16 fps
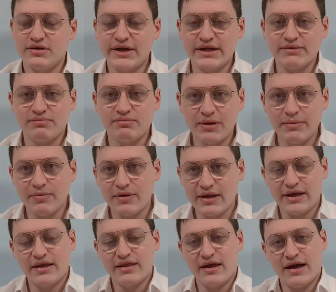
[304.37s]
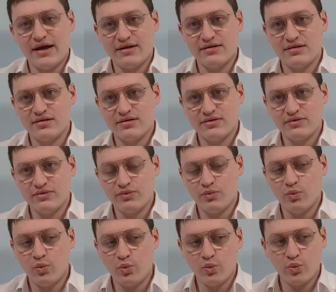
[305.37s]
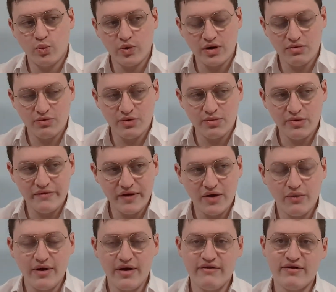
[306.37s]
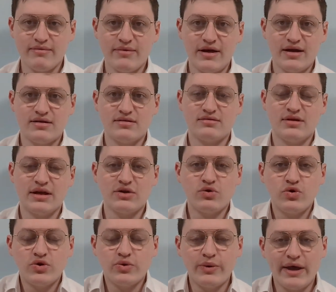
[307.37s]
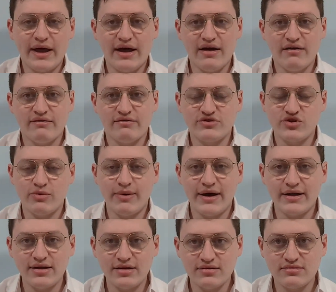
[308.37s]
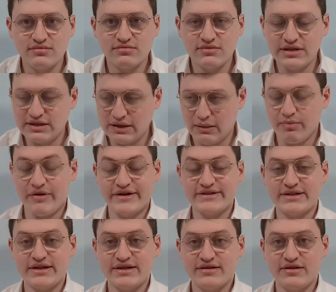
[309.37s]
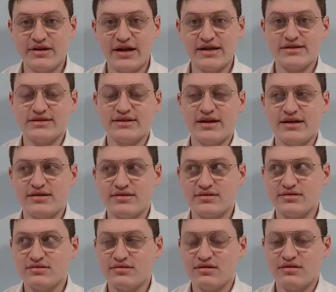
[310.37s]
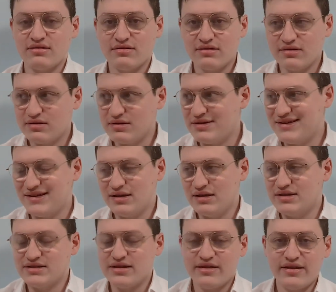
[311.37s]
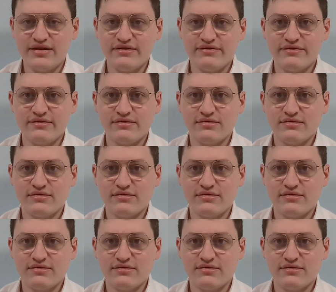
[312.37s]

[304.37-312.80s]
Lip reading: right, people like that, we're moving away from that. Like, who do we have? Joe Biden, our president of the United States. He's a thief.